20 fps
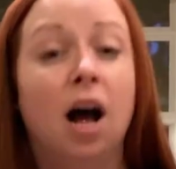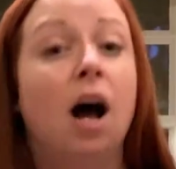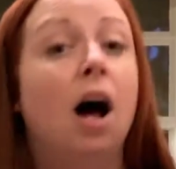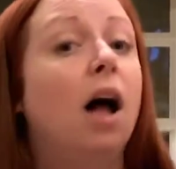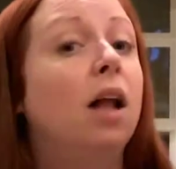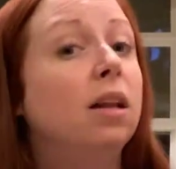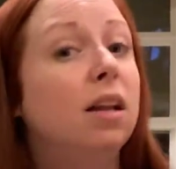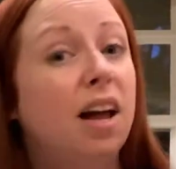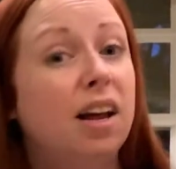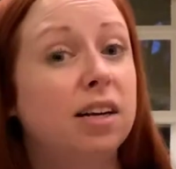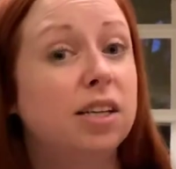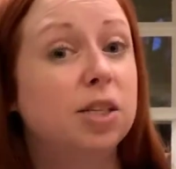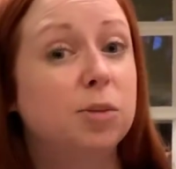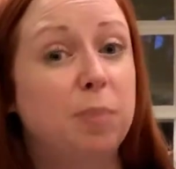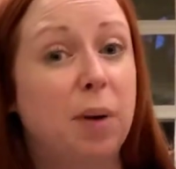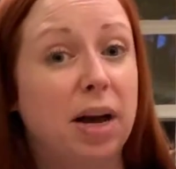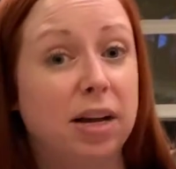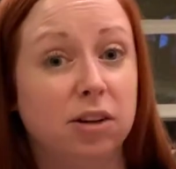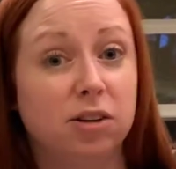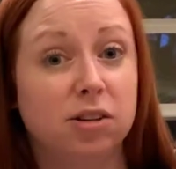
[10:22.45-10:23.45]
A lot of
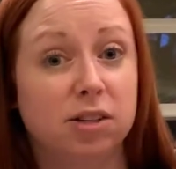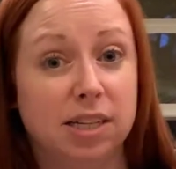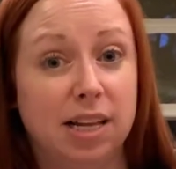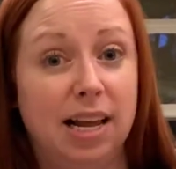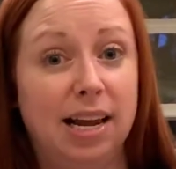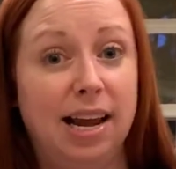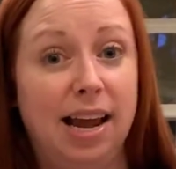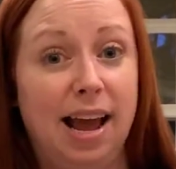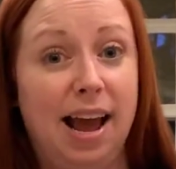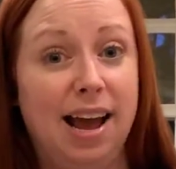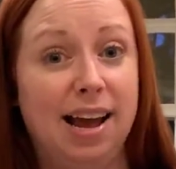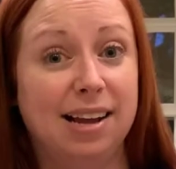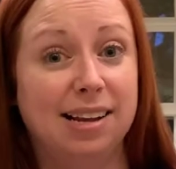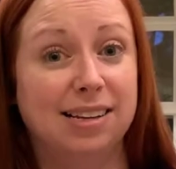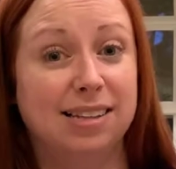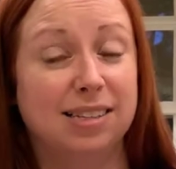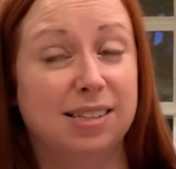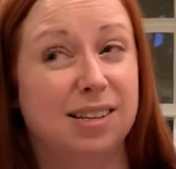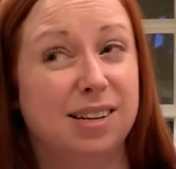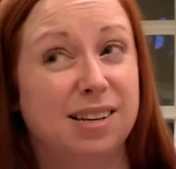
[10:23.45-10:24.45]
spiders lay
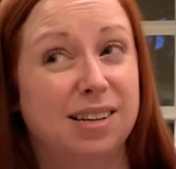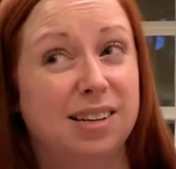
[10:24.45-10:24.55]
eggs.